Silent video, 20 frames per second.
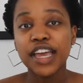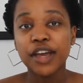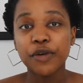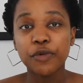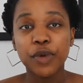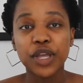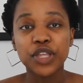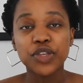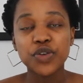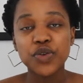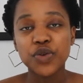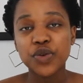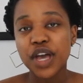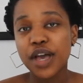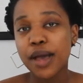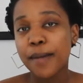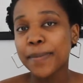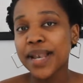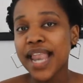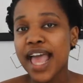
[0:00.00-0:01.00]
when you
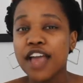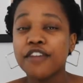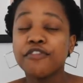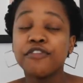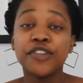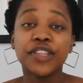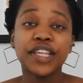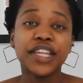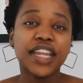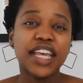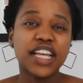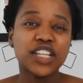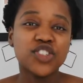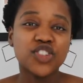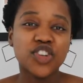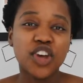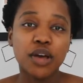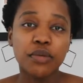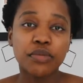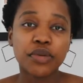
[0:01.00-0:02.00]
apply for the next
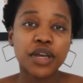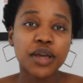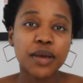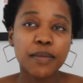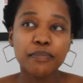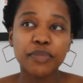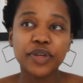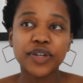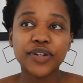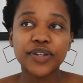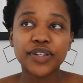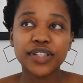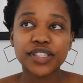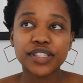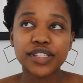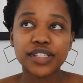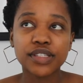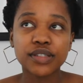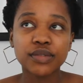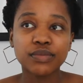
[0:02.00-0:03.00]
job
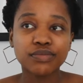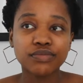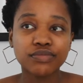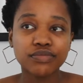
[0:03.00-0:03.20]
because